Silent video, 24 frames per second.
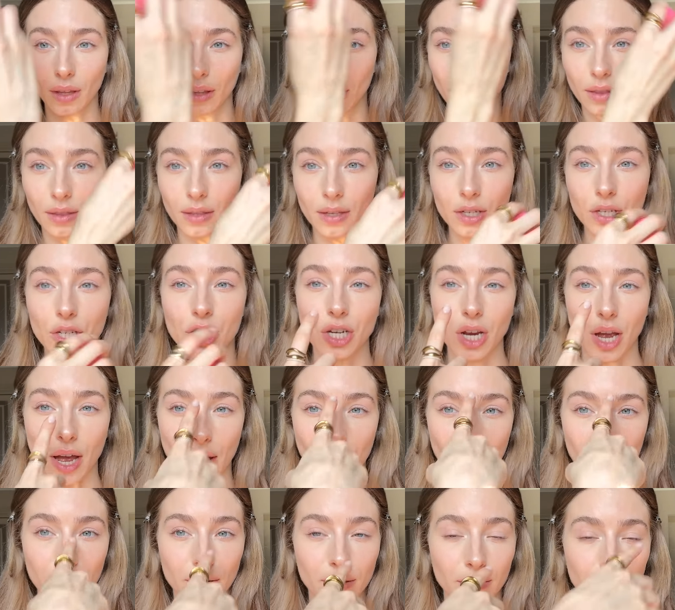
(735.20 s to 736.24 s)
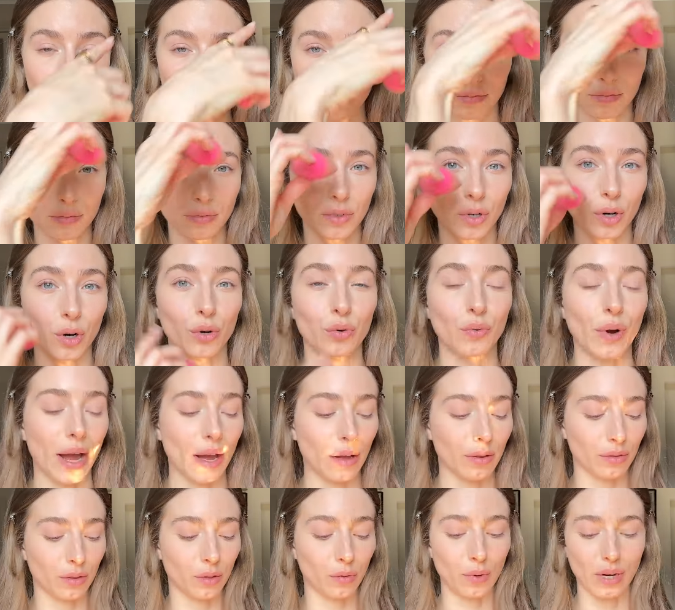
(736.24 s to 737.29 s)
the shine
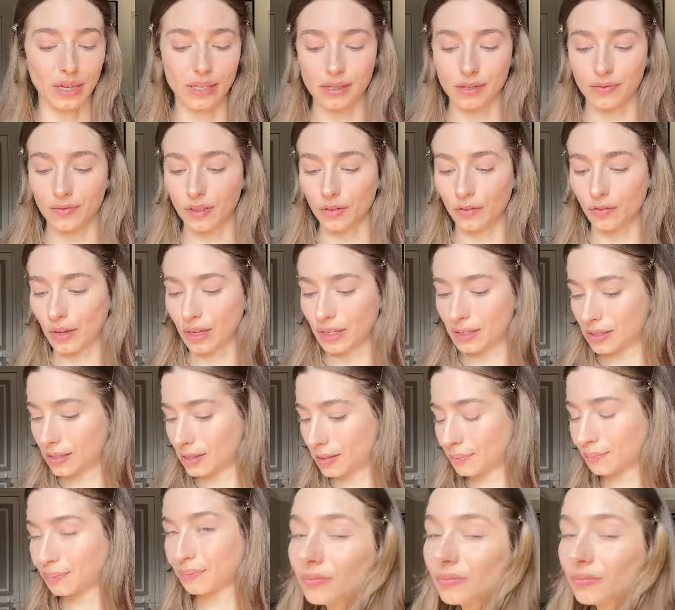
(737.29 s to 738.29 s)
around the rest of the face.